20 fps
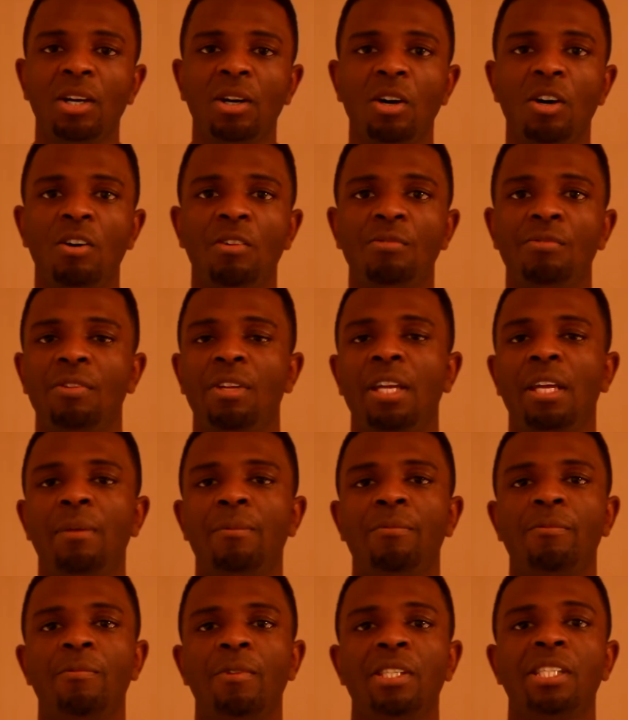of
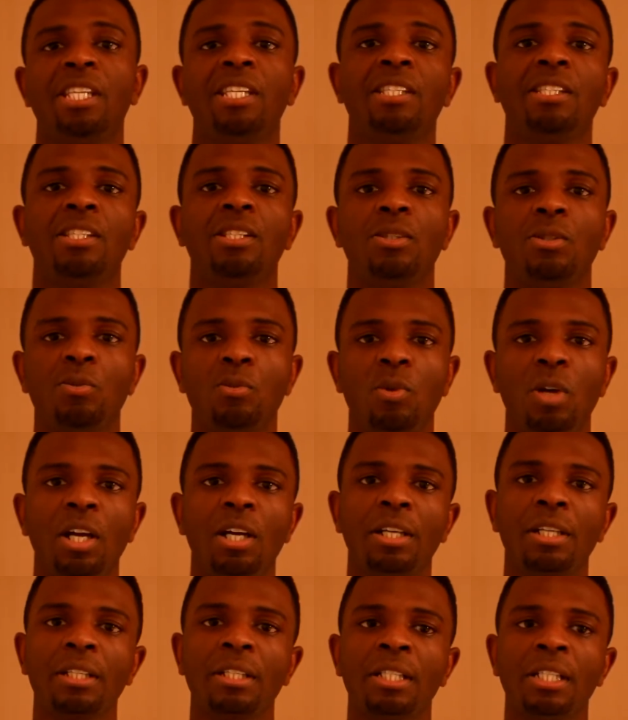resistance
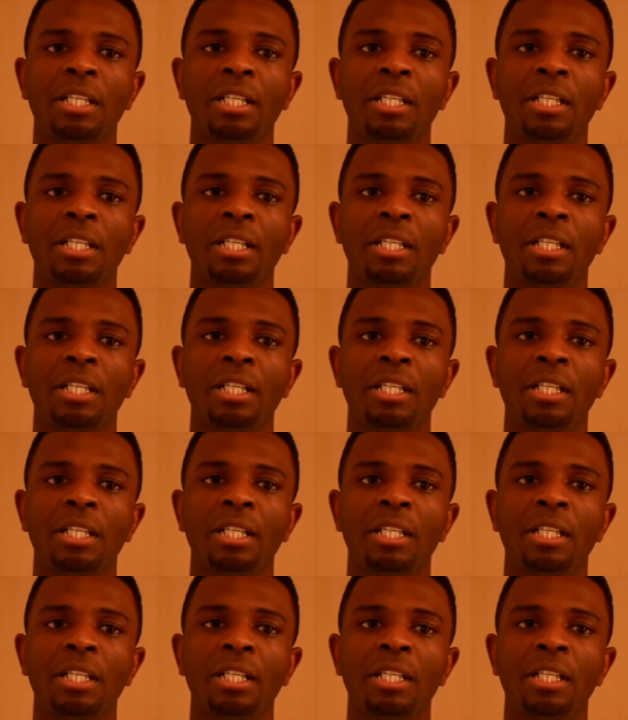work.